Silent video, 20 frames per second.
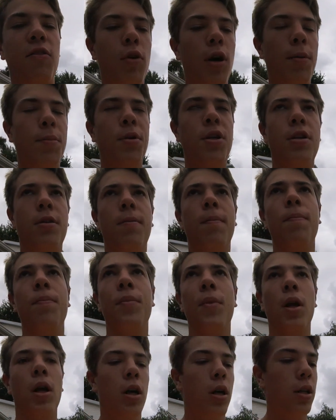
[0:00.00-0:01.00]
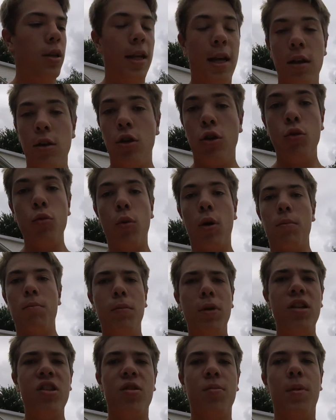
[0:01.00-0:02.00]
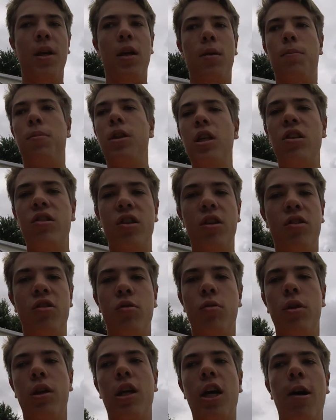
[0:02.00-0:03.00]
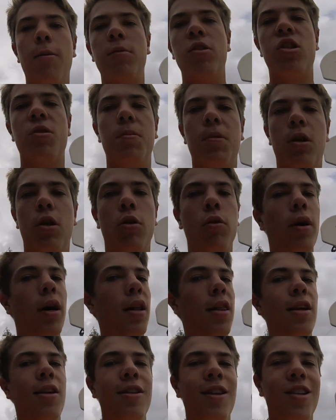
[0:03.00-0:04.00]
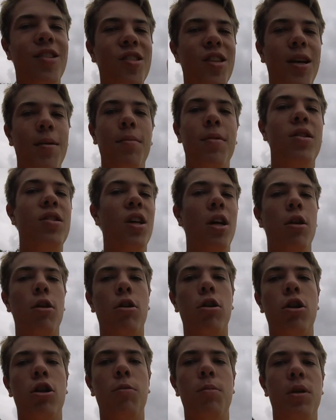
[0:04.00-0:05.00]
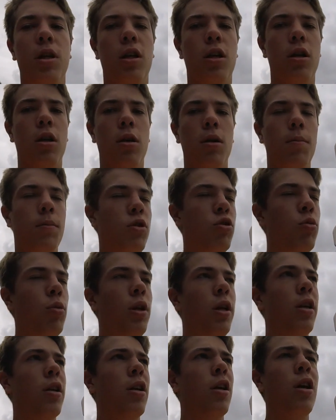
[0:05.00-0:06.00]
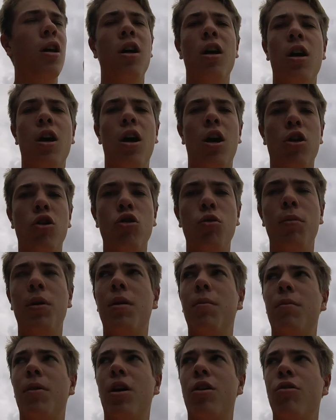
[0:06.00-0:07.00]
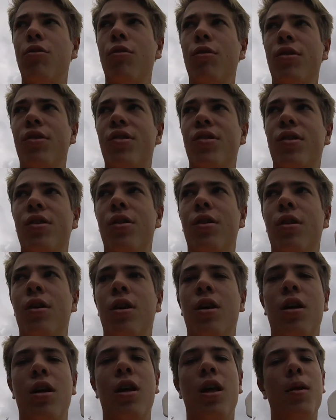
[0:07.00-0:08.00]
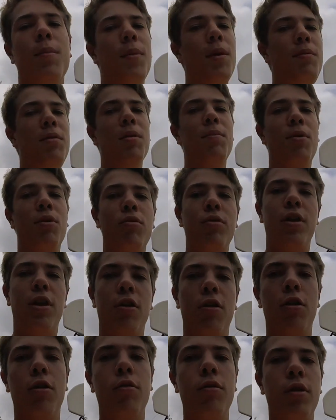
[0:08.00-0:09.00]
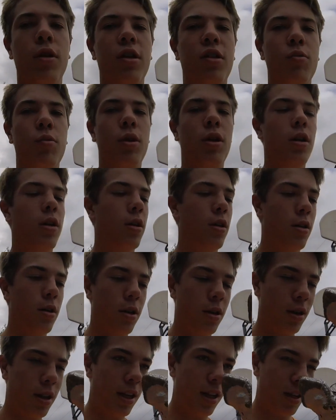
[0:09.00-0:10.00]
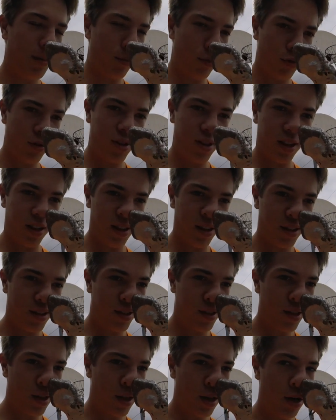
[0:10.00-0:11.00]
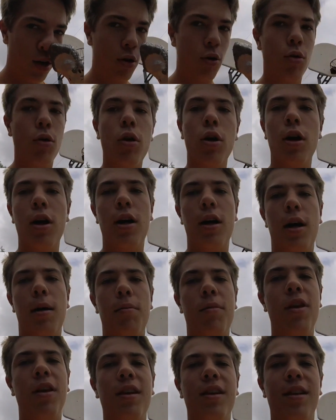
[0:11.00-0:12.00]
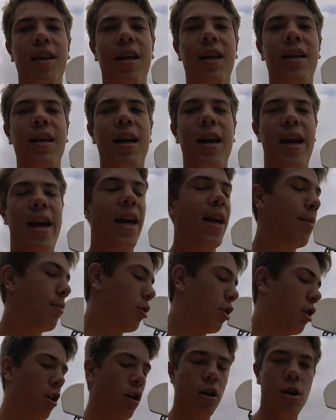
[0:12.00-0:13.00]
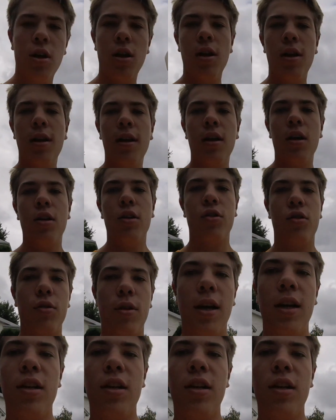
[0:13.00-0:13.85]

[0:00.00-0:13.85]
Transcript: of weapon that you want me to make, please say so in the comments below. I think next time it's either going to be between aluminum knuckles, maybe a bow and arrow is what Lady Moose says, or i uh, I'm thinking like a hammer. So